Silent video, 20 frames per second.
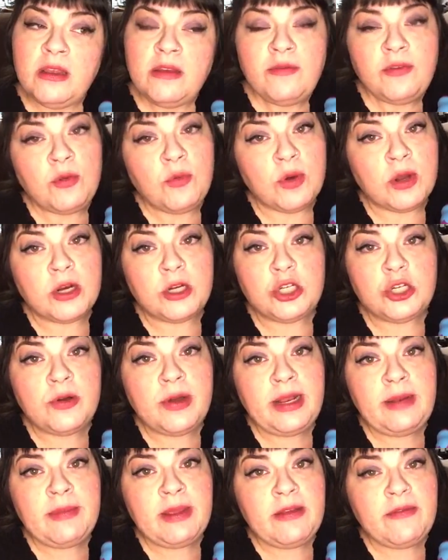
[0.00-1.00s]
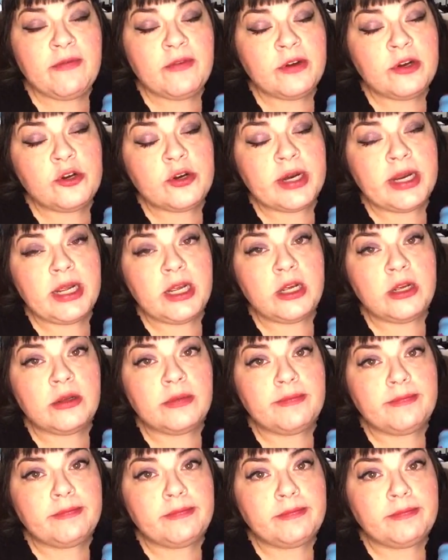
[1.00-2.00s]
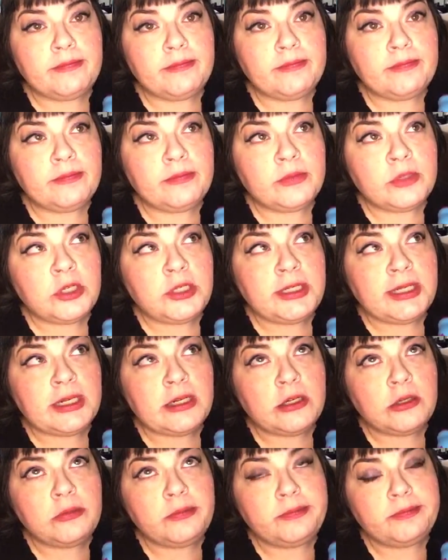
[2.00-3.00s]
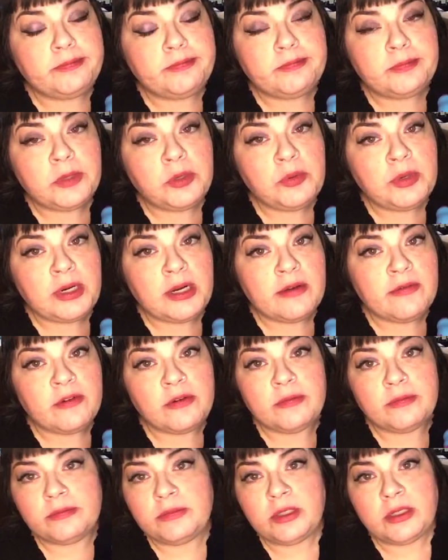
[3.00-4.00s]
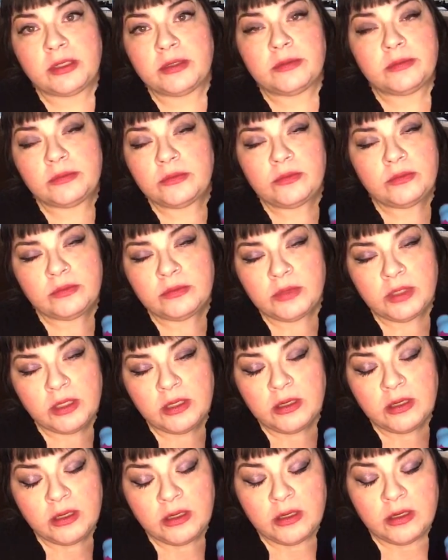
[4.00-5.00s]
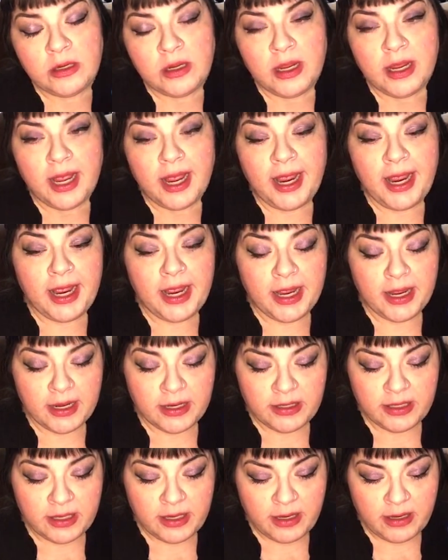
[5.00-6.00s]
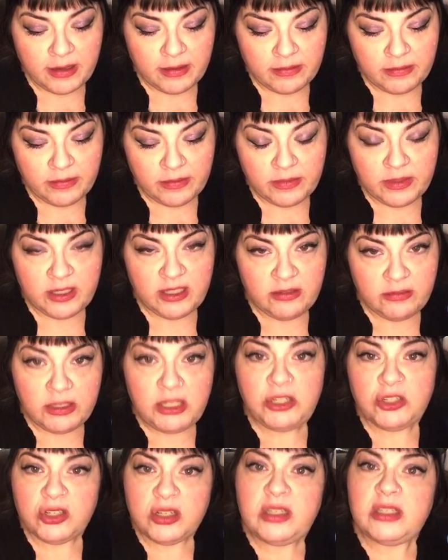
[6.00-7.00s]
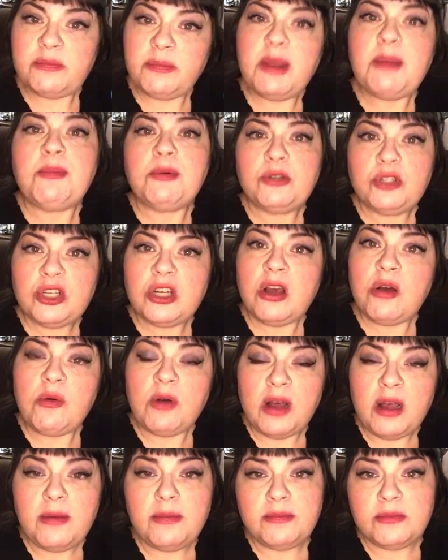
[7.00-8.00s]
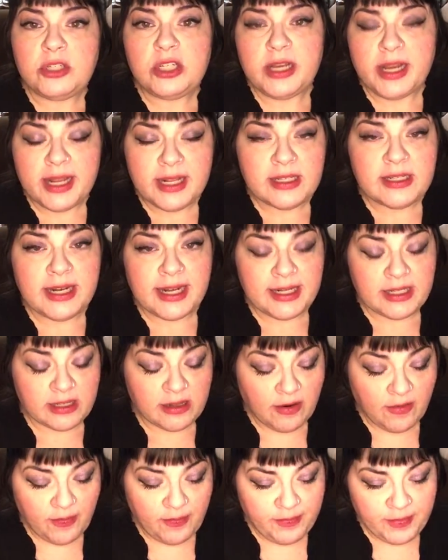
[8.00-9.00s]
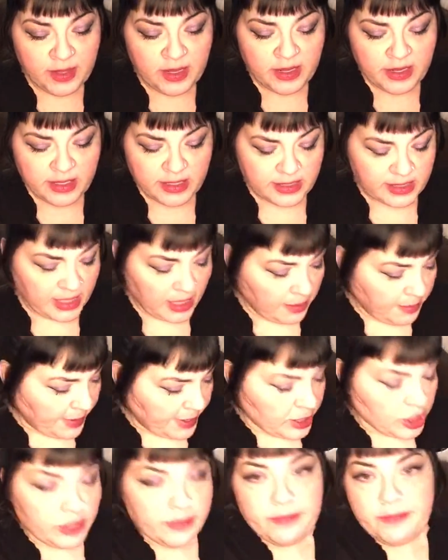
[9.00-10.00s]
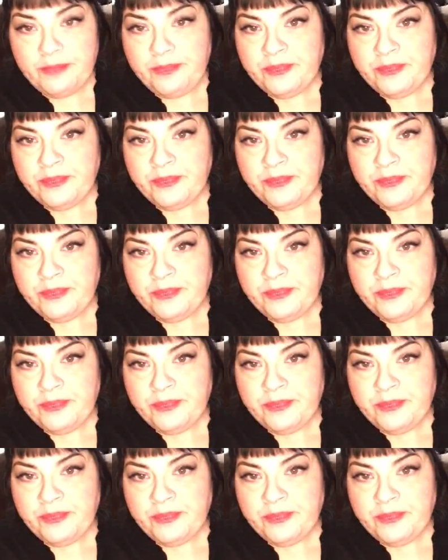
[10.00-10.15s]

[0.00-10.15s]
If you want to join me for a drink or dinner or whatever, you know. And usually people show up, and she has a nice little celebration.